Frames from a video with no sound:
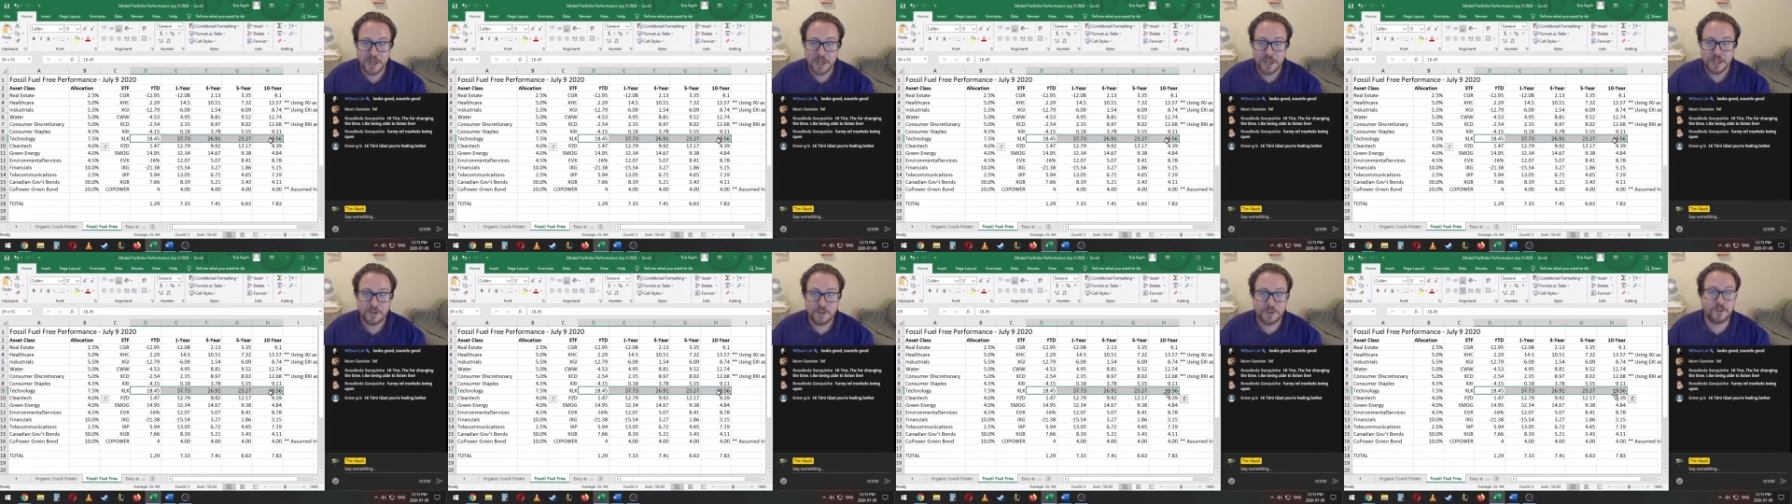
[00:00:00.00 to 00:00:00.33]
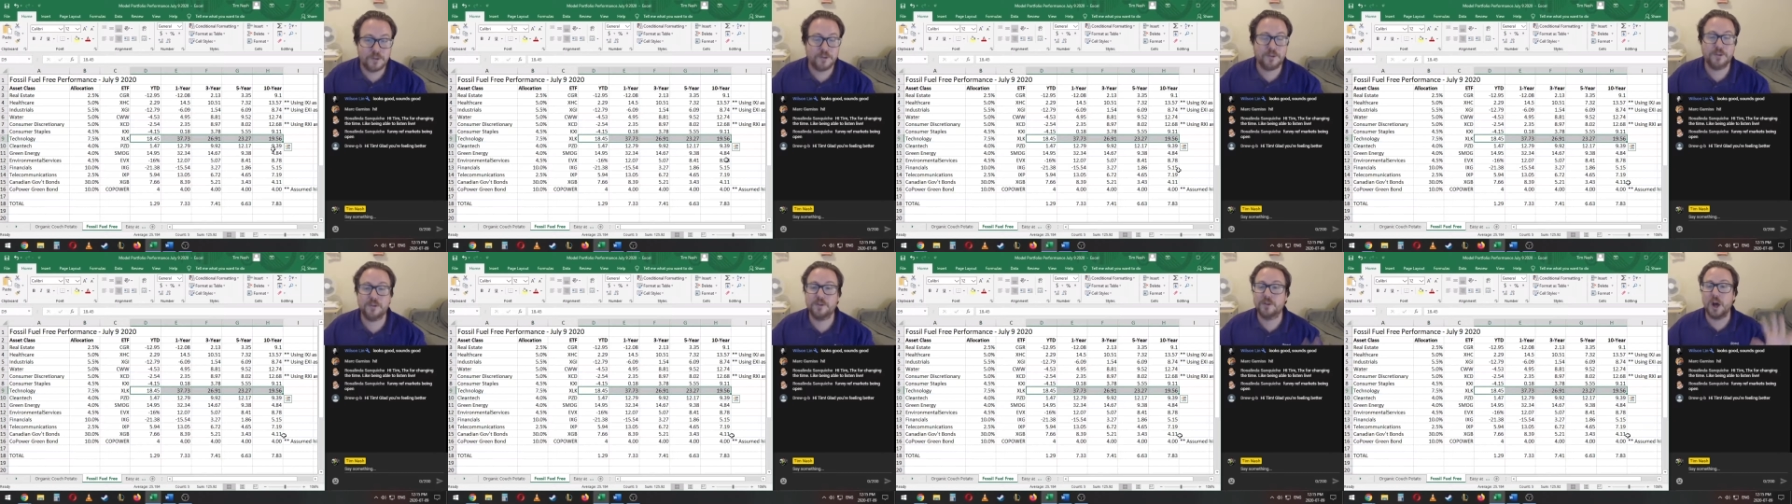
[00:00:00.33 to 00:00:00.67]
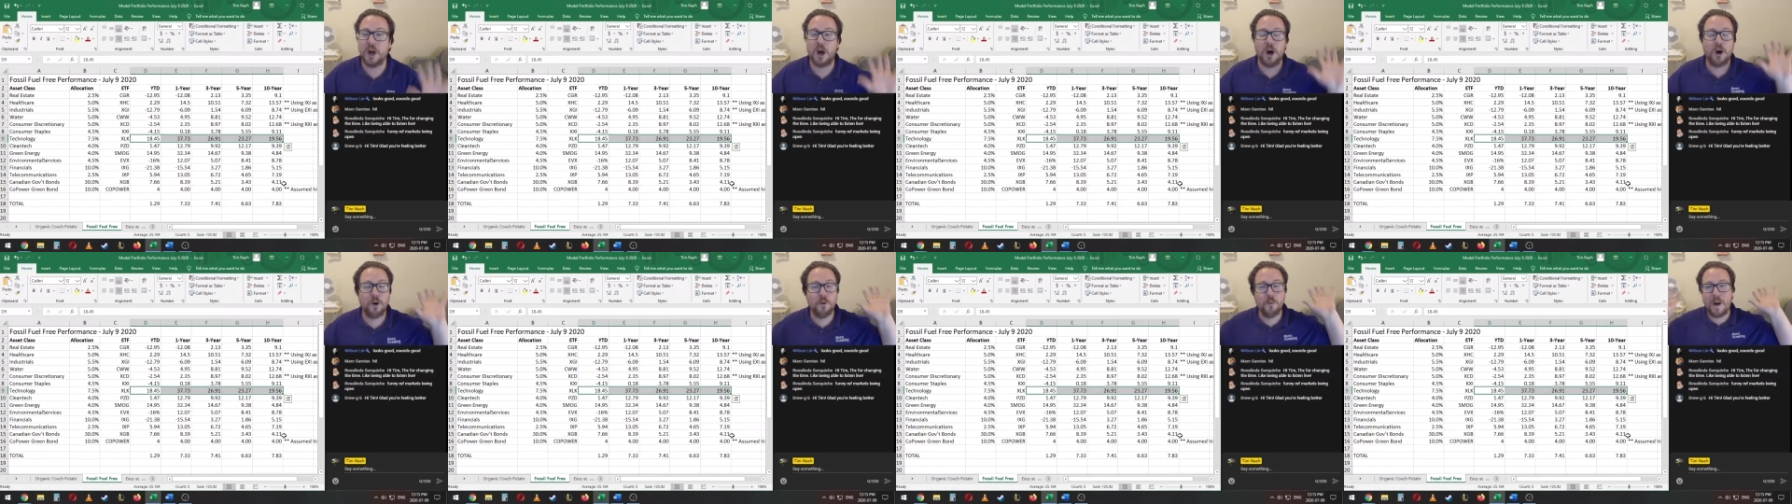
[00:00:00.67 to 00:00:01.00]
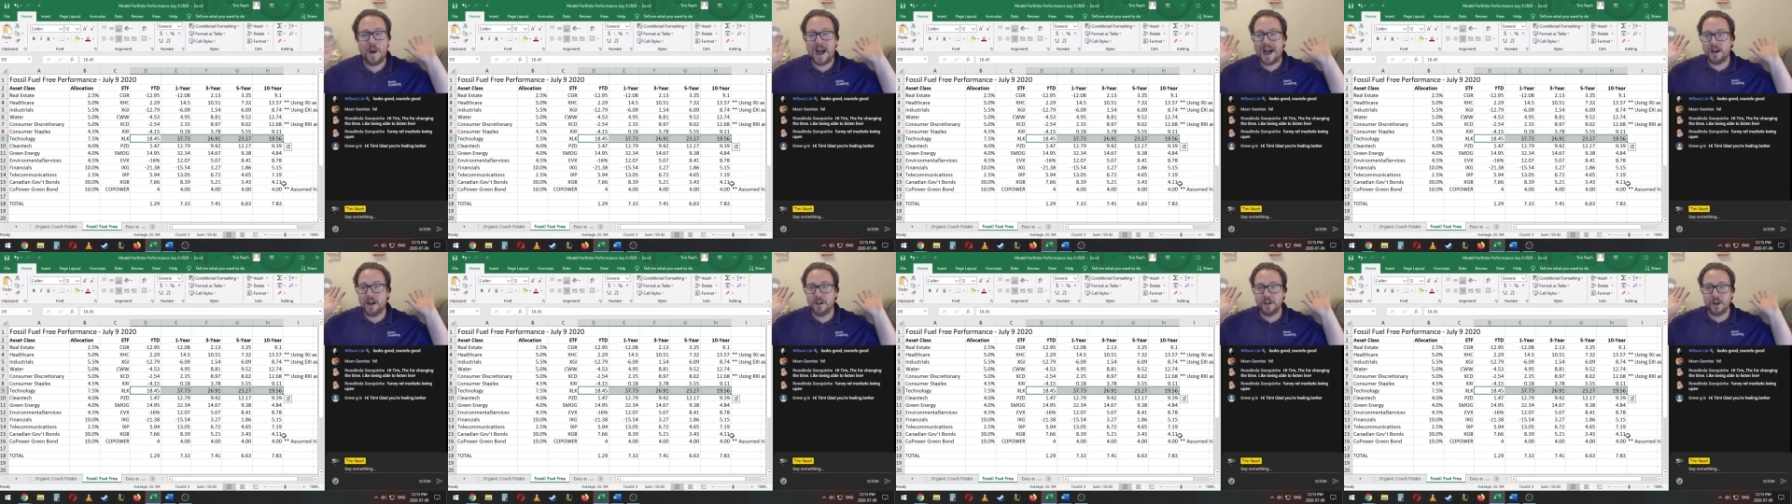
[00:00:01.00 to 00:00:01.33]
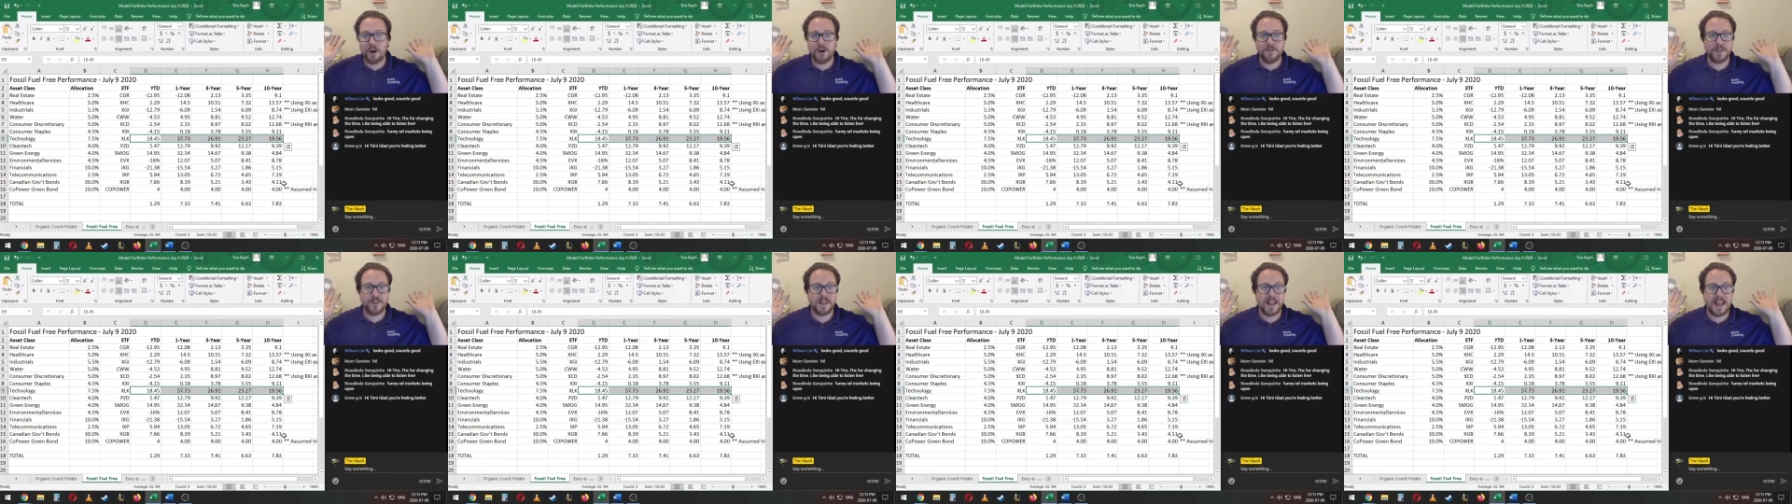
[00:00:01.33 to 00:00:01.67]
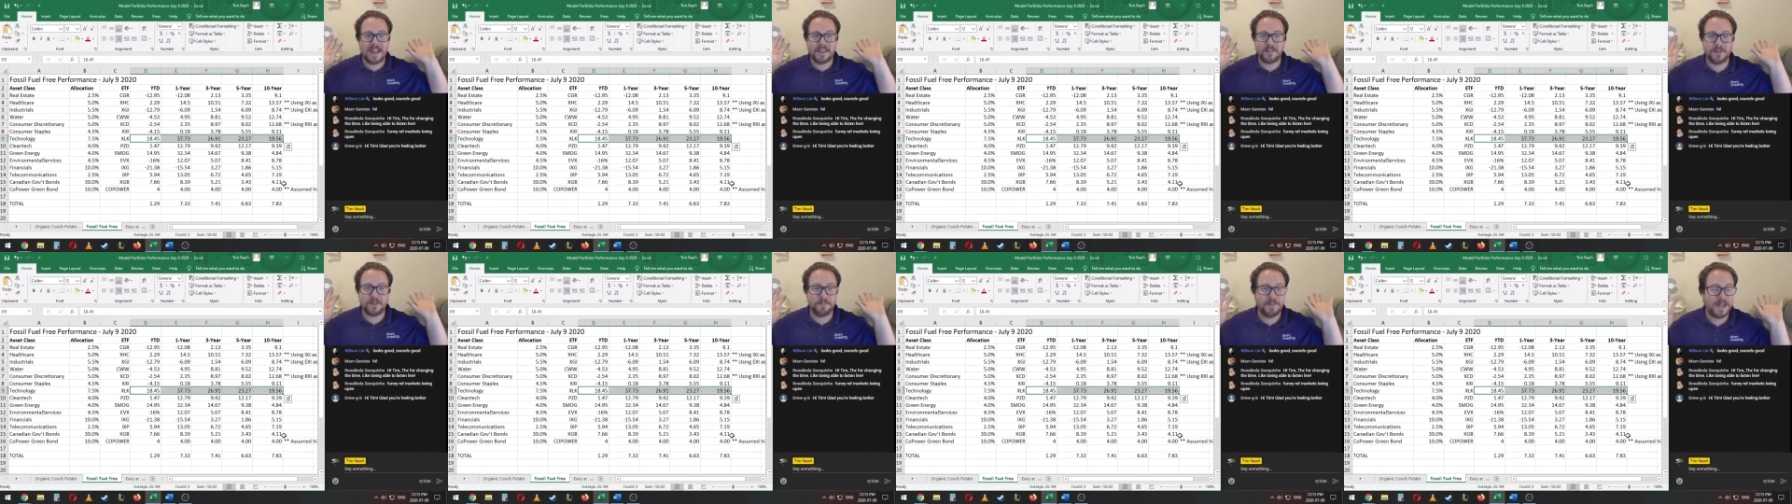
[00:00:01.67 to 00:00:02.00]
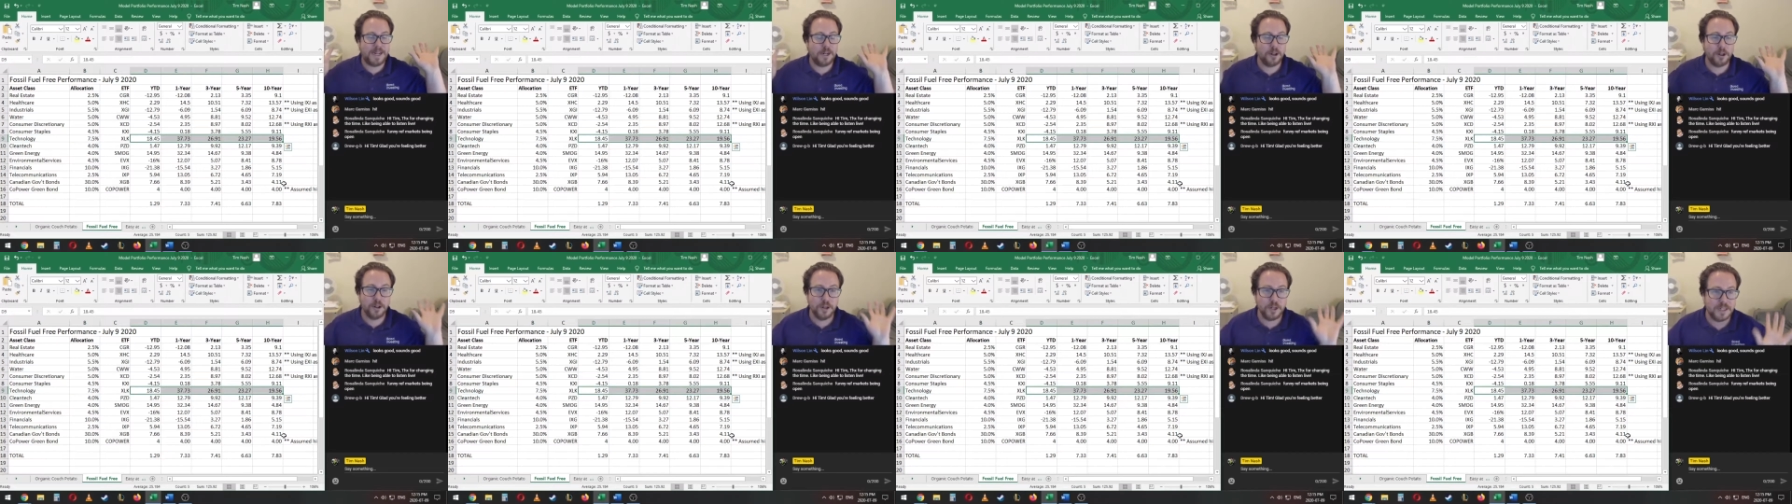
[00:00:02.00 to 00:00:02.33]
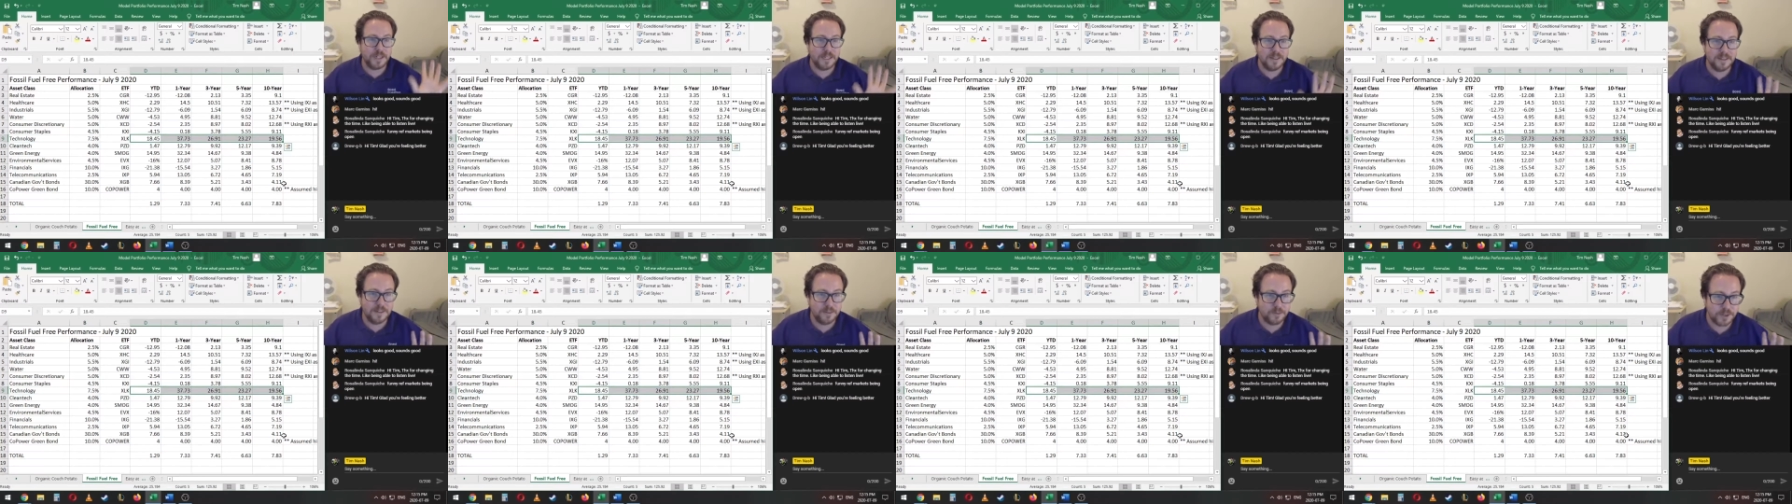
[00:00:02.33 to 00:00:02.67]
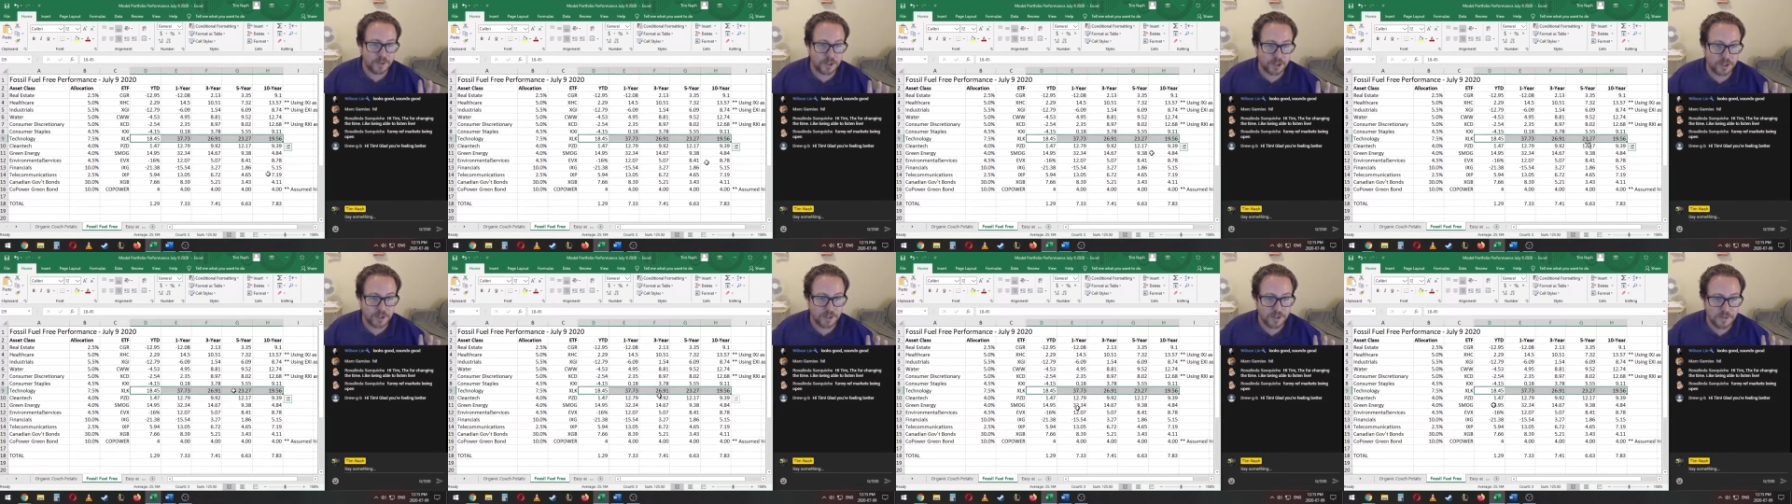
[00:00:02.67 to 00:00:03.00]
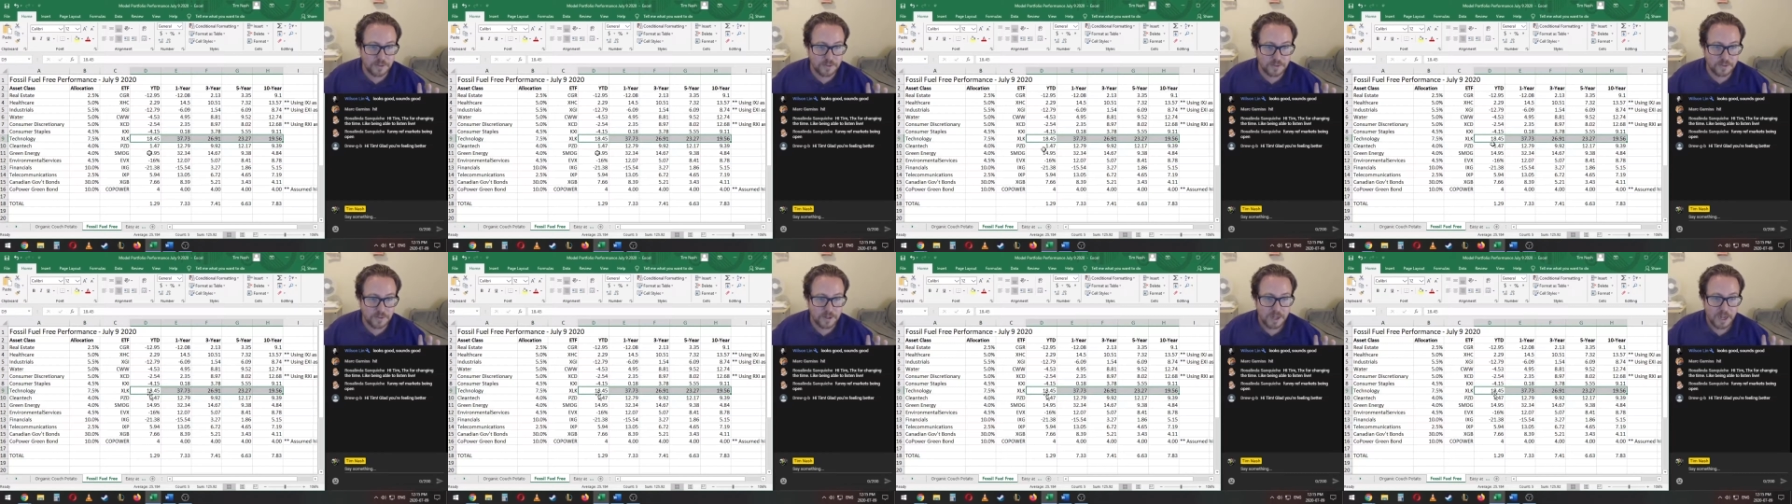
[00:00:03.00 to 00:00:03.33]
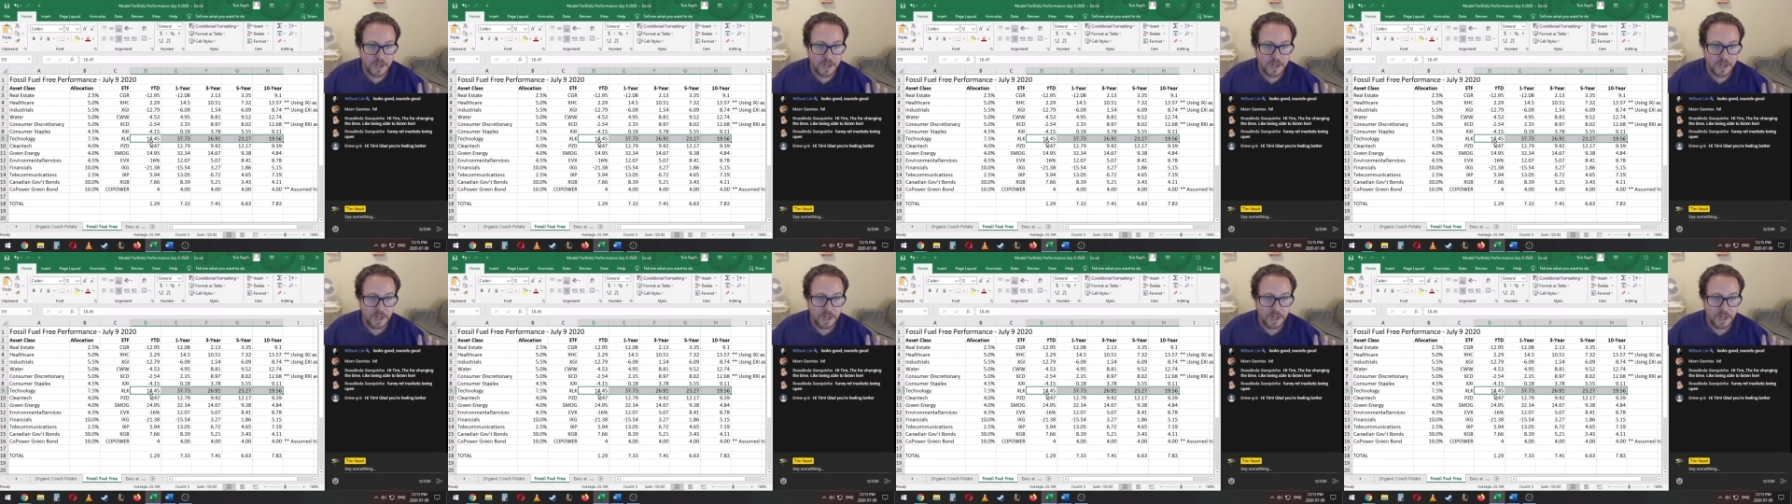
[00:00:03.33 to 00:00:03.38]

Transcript: so well over the last bit. Look at these returns.